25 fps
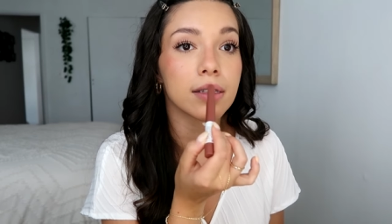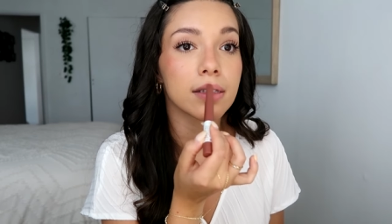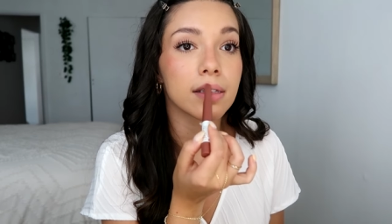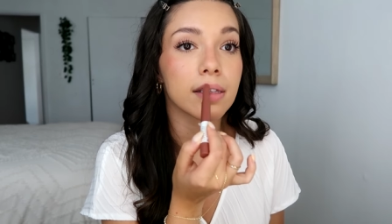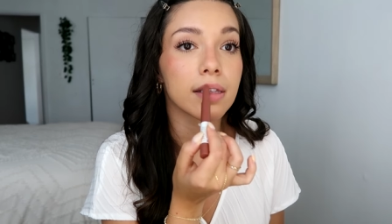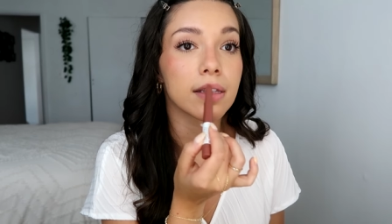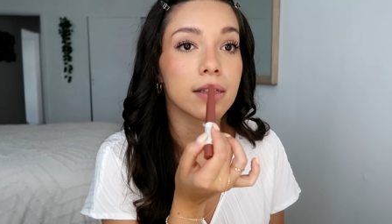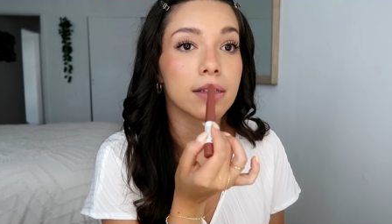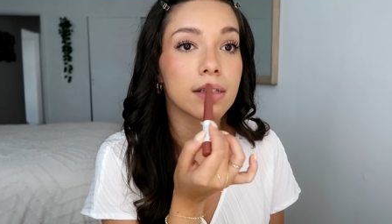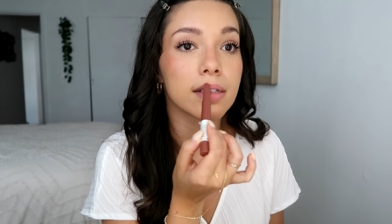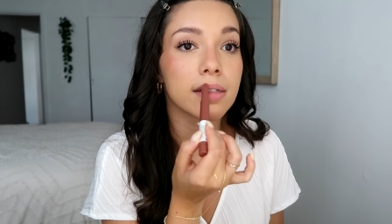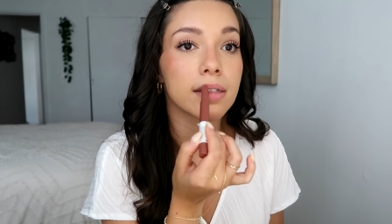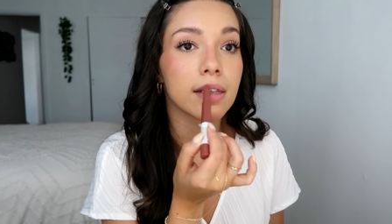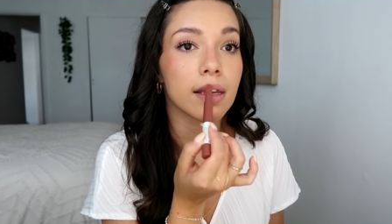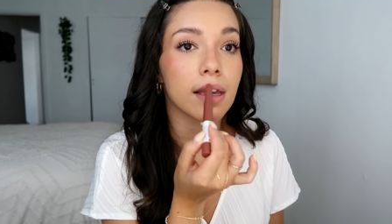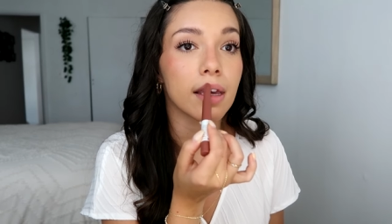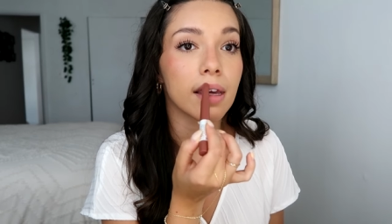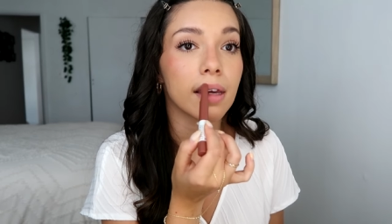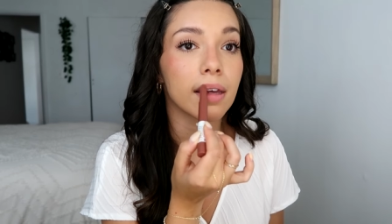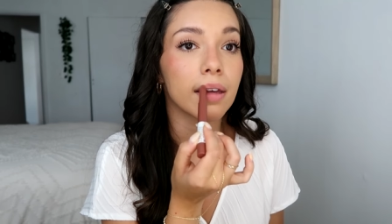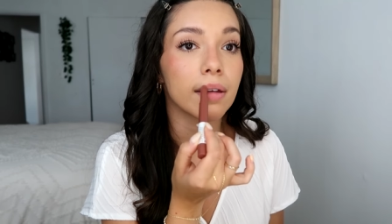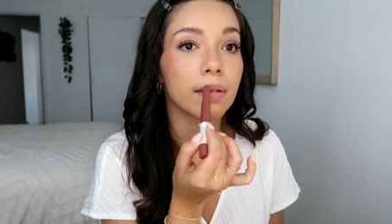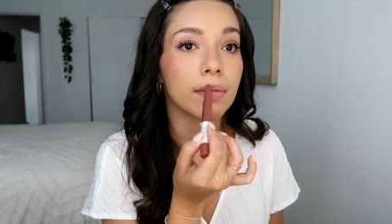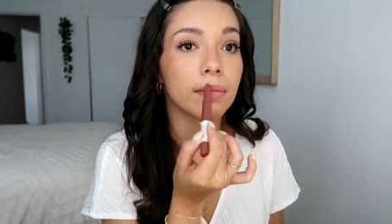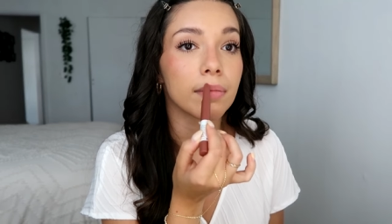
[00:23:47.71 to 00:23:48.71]
So this is
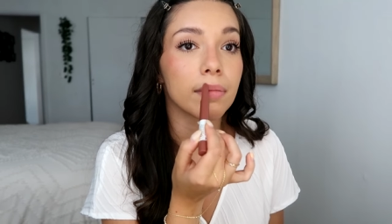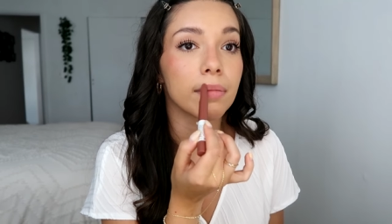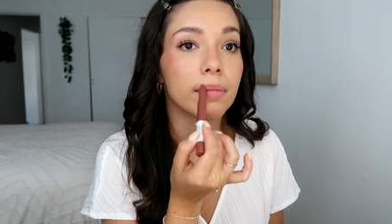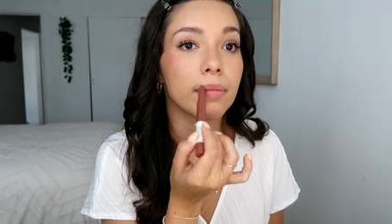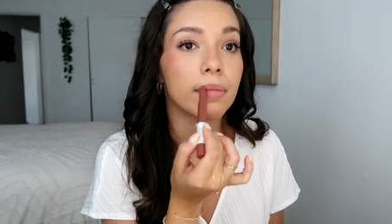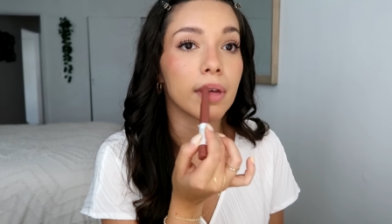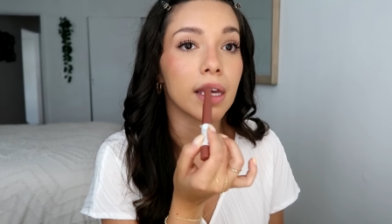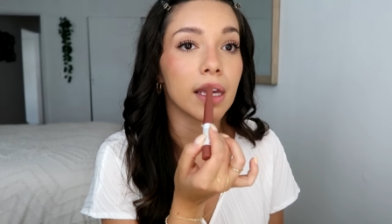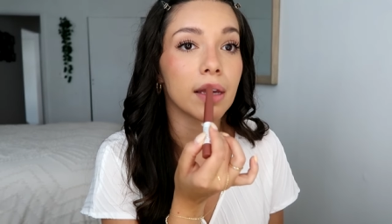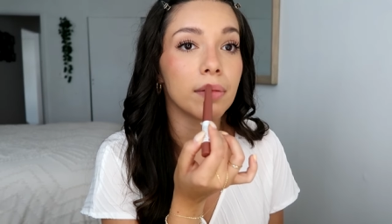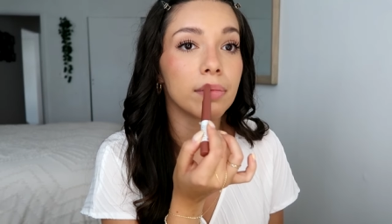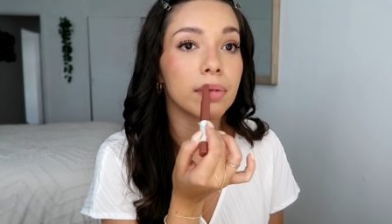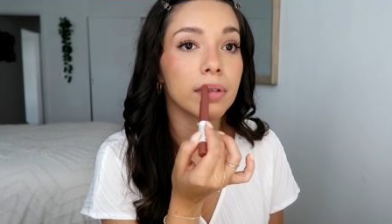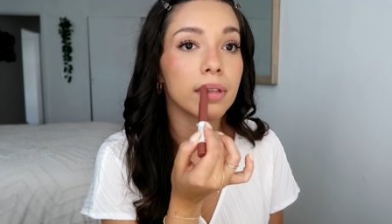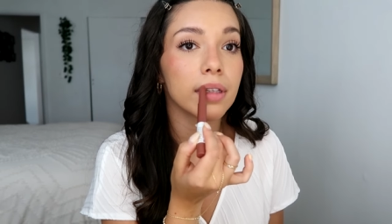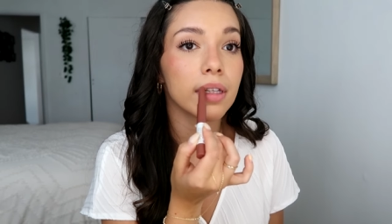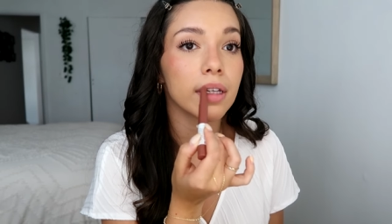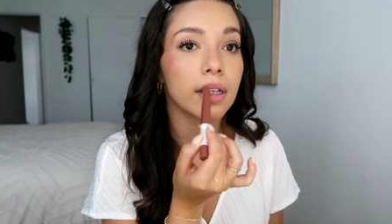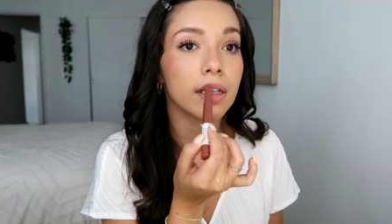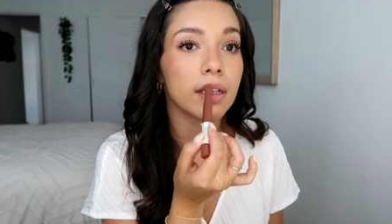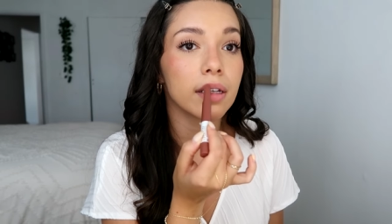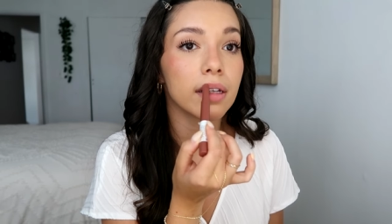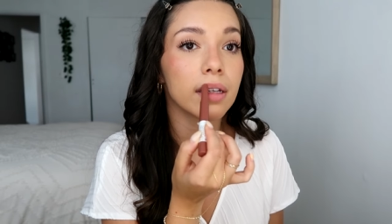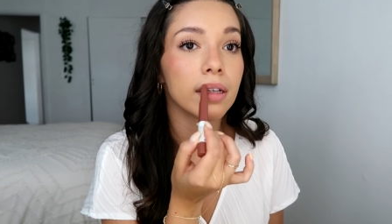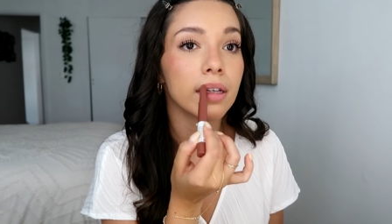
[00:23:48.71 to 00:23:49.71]
a
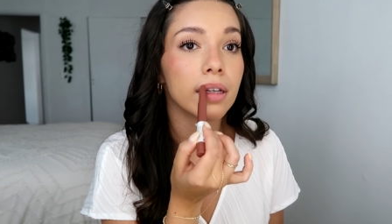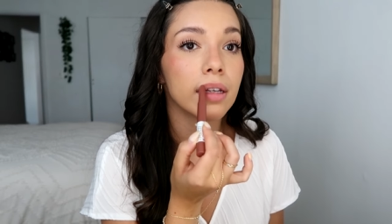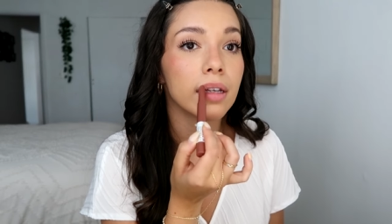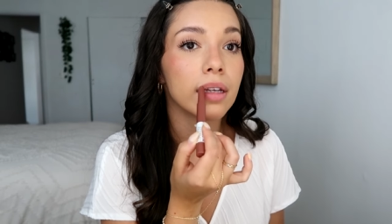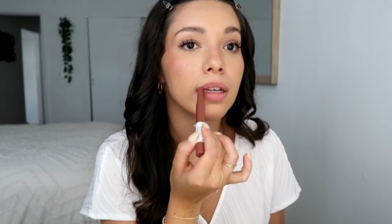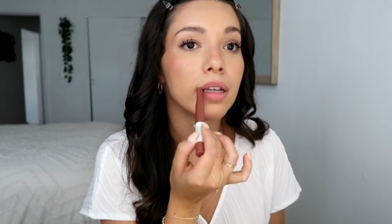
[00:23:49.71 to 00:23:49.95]
Maybelline